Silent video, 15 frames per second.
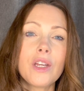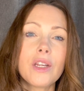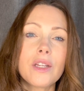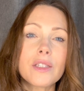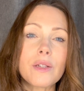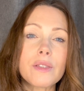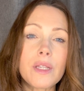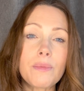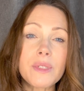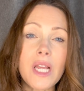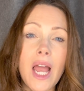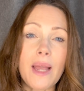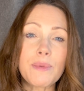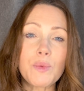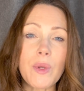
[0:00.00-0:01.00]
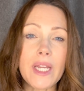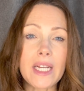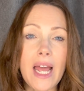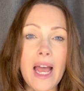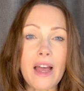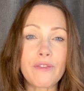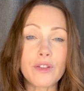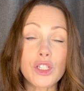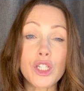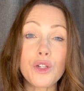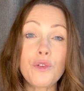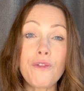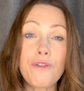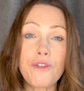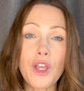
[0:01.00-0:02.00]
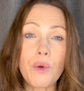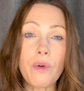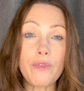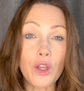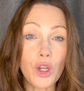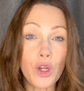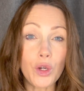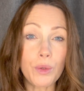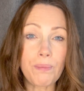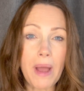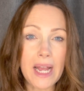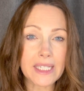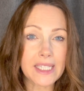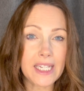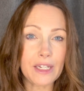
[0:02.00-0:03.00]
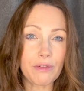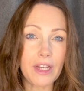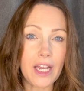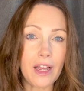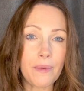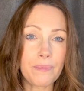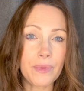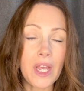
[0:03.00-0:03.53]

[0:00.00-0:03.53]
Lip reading: So sometimes we can have too few of the good bacteria